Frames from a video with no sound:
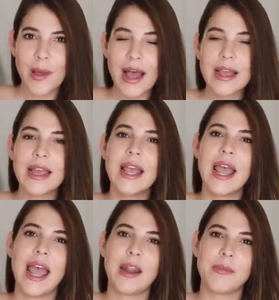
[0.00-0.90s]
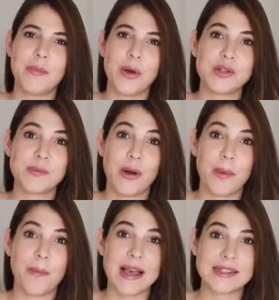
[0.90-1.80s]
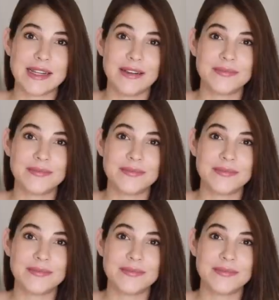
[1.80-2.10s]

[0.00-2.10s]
bag and my postpartum basket.